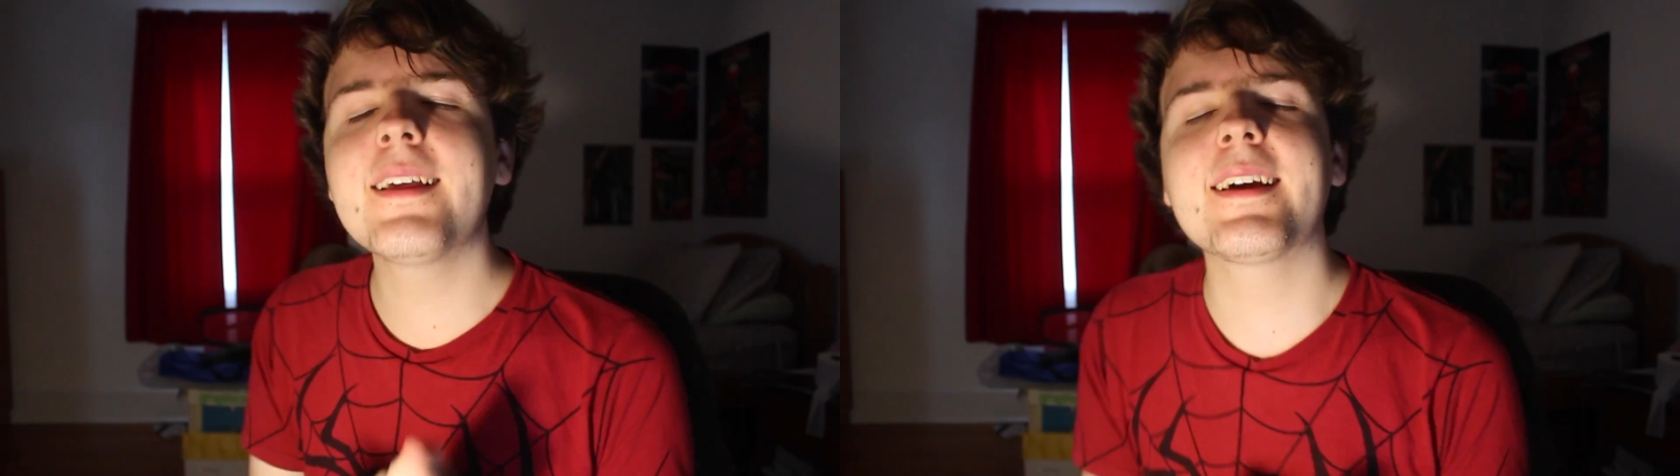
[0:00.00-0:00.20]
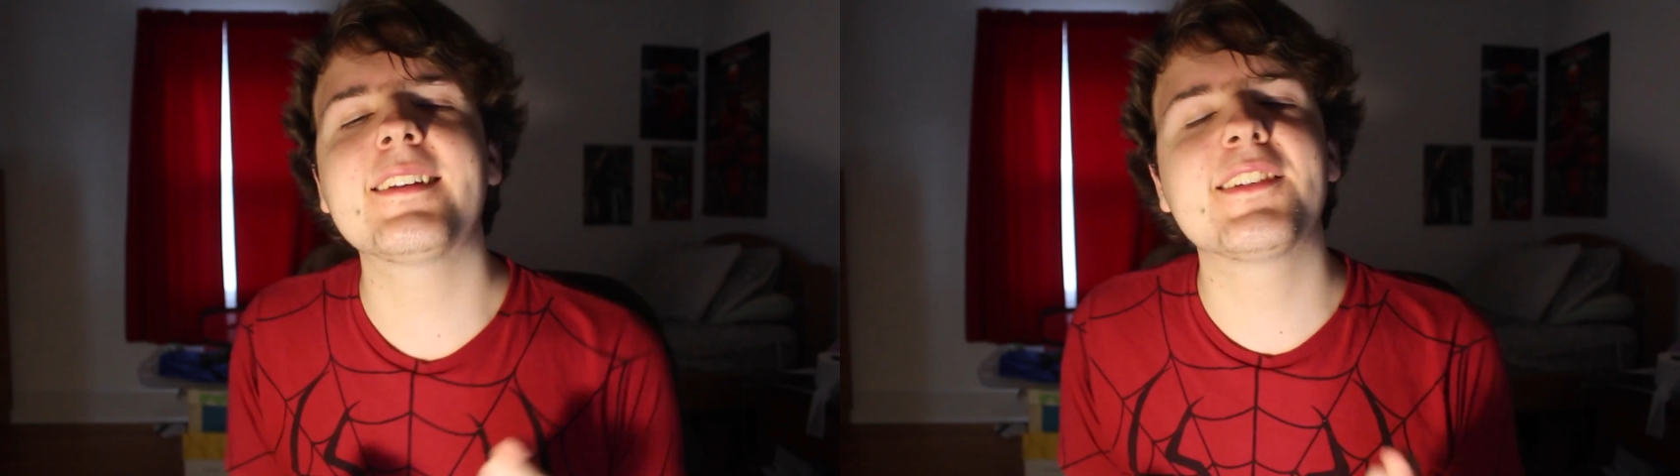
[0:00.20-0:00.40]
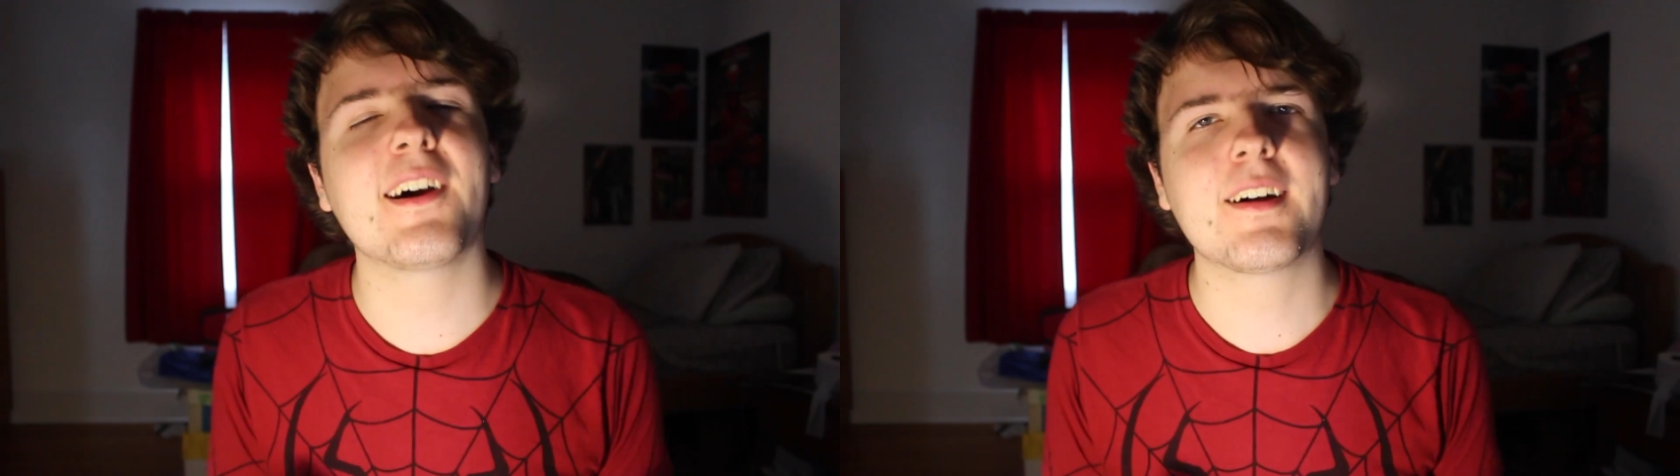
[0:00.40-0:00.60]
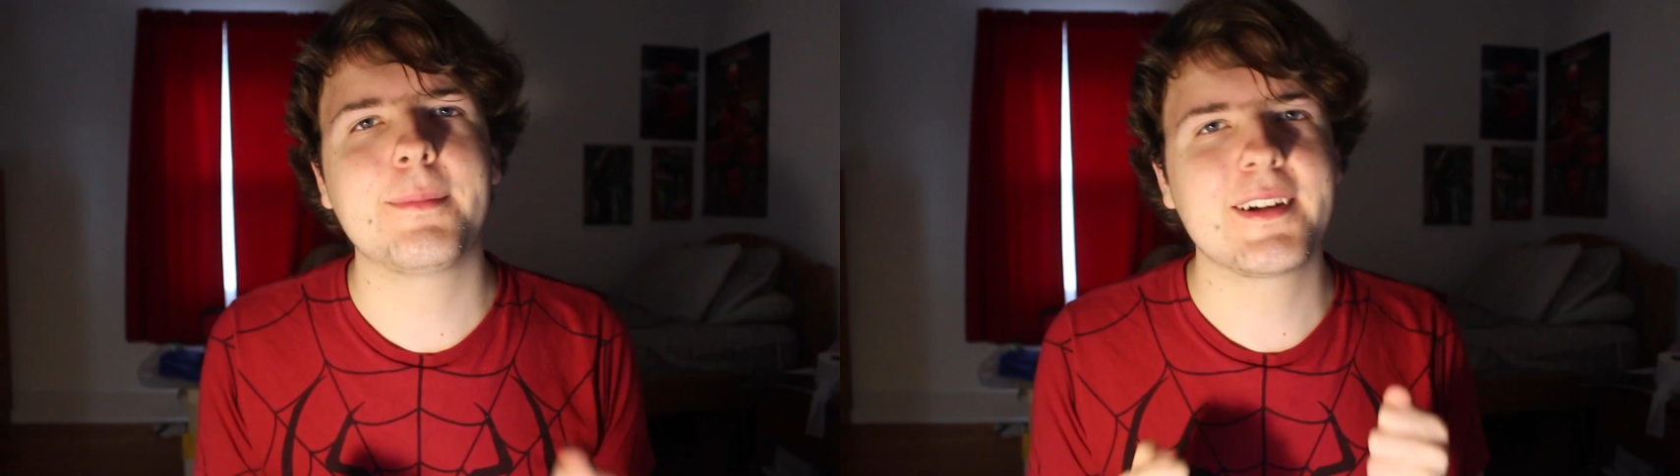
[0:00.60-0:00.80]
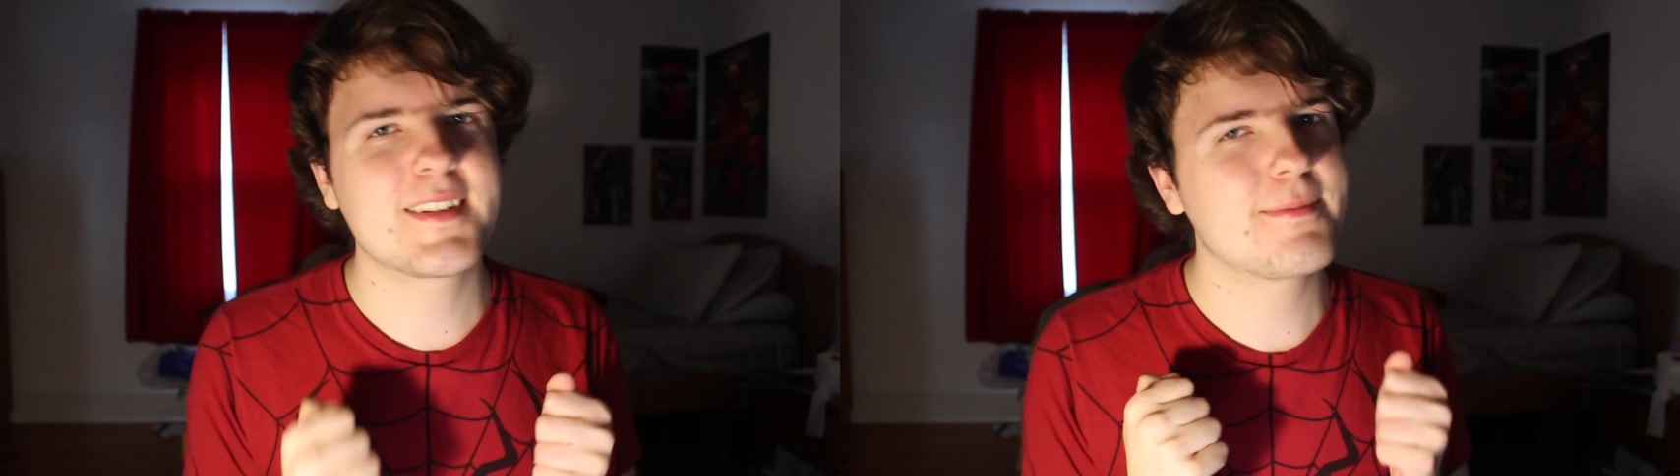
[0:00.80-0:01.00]
get to talk
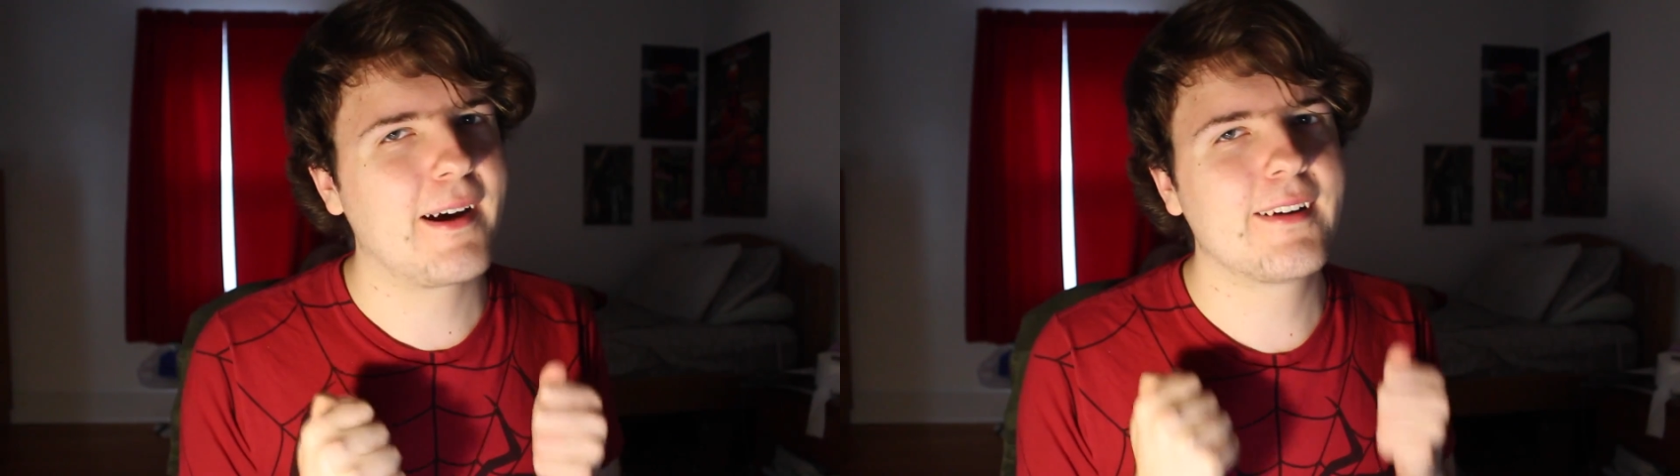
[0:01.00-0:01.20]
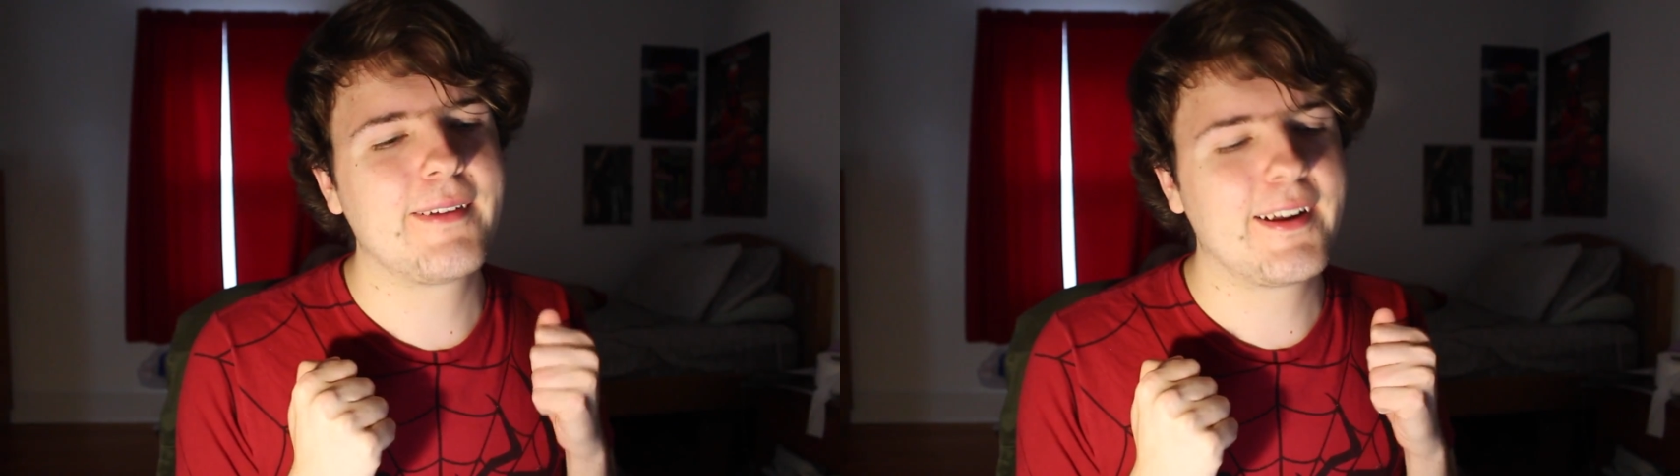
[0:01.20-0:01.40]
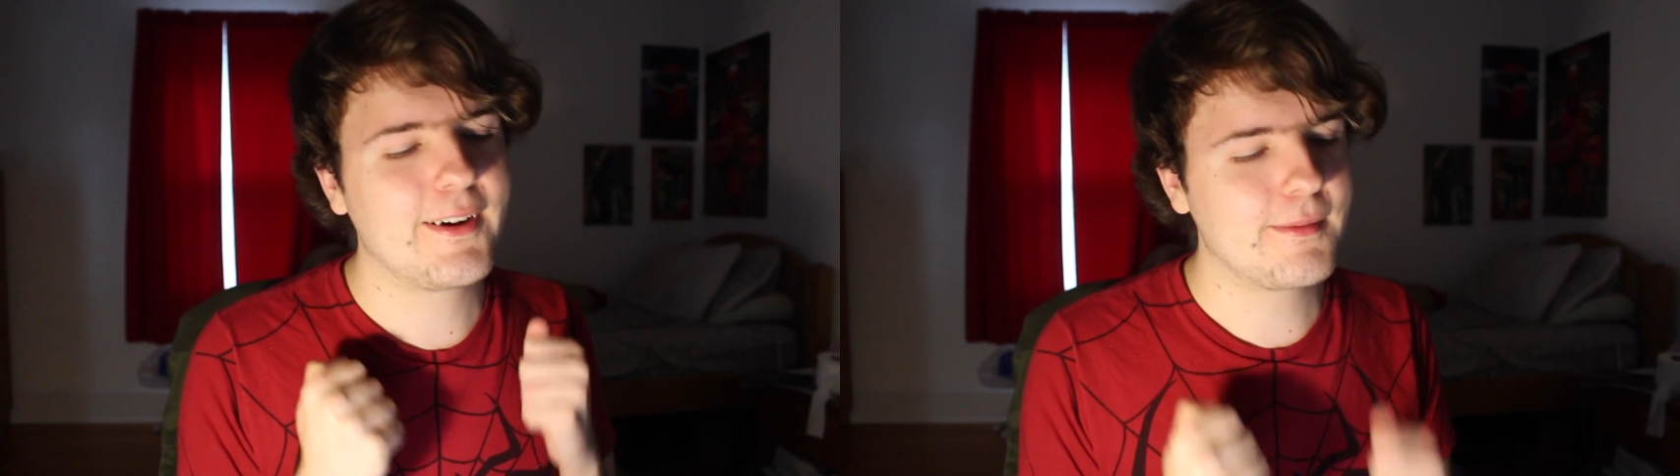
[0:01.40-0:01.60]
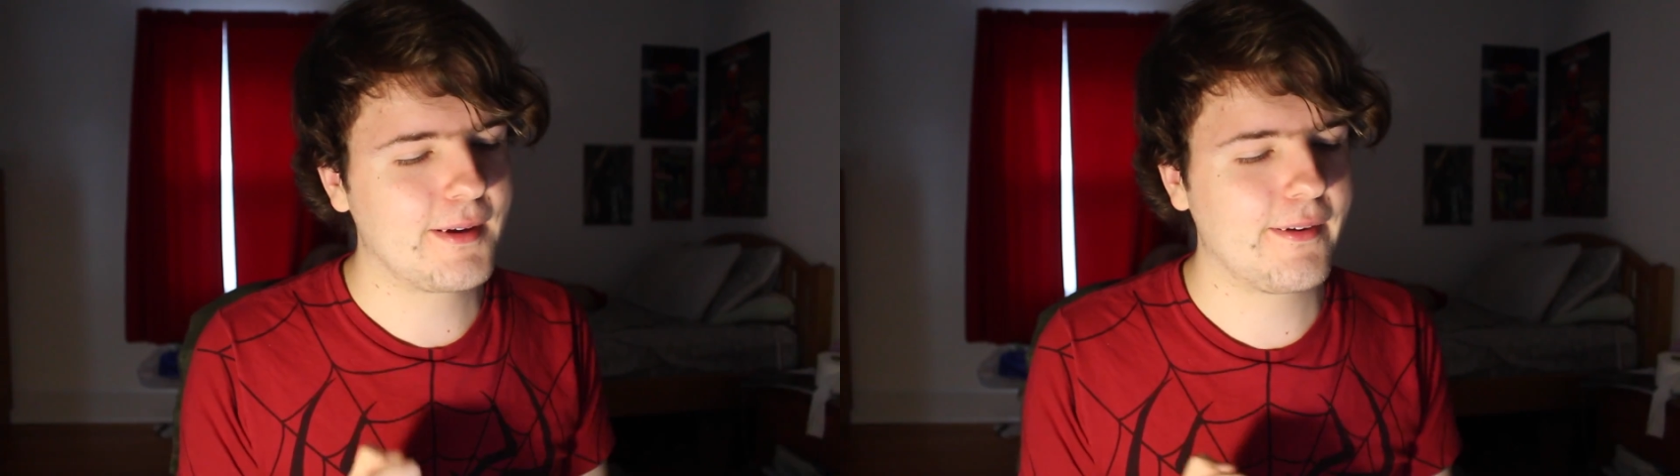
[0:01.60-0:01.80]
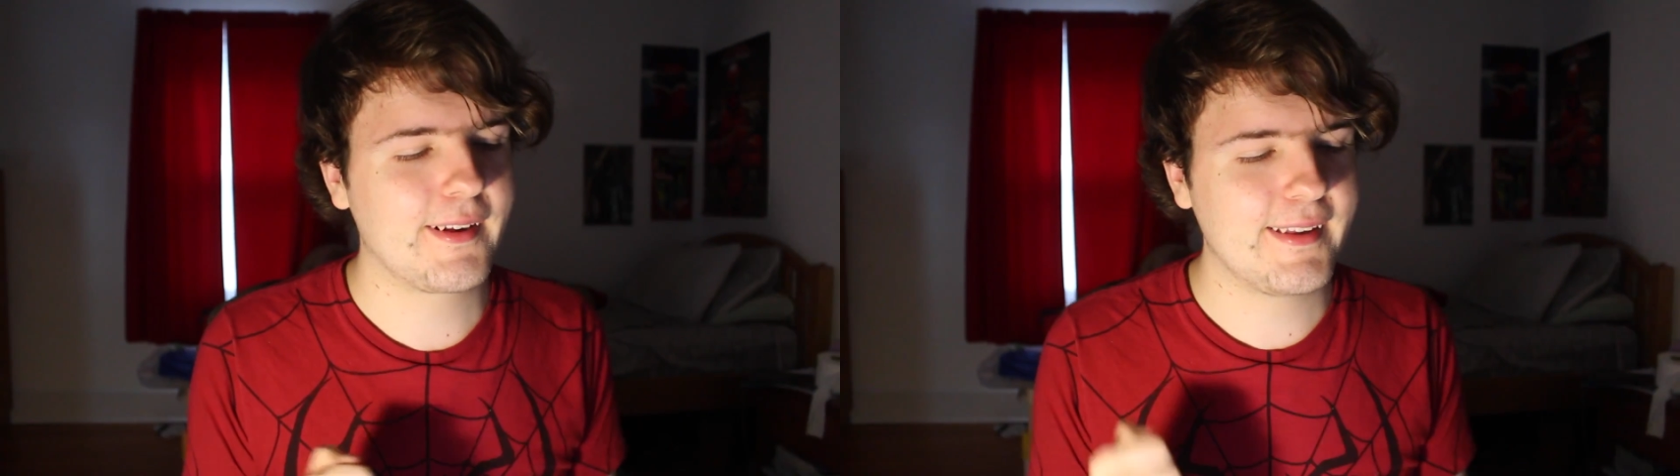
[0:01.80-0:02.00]
about Spider-Man
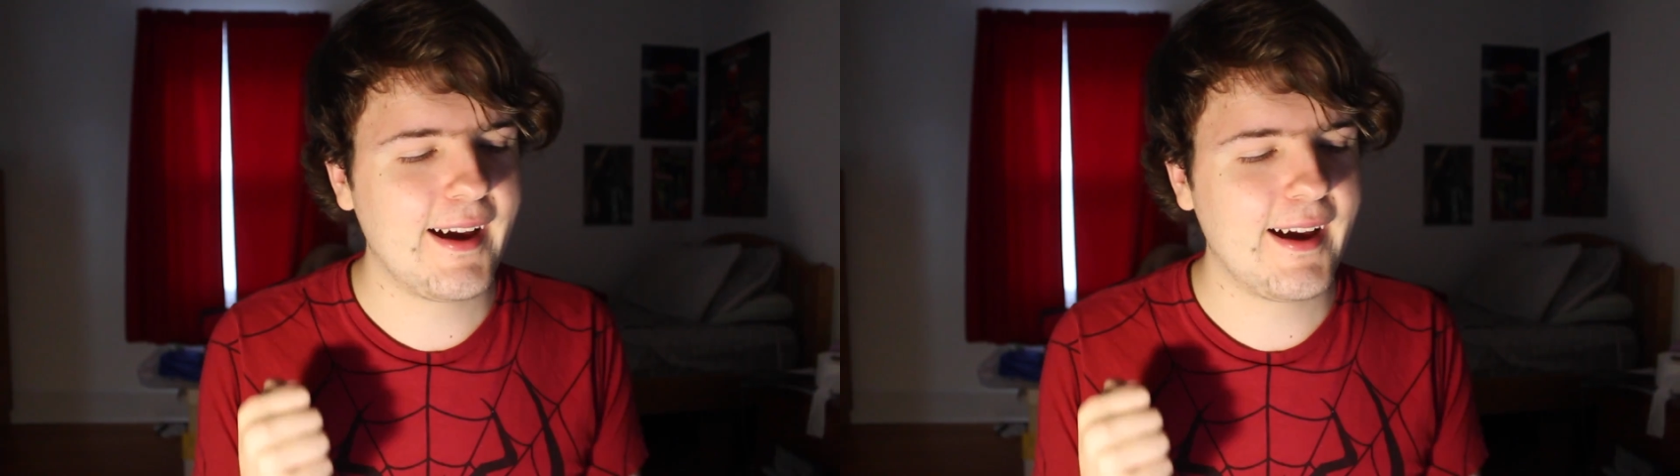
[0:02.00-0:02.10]
Homecoming.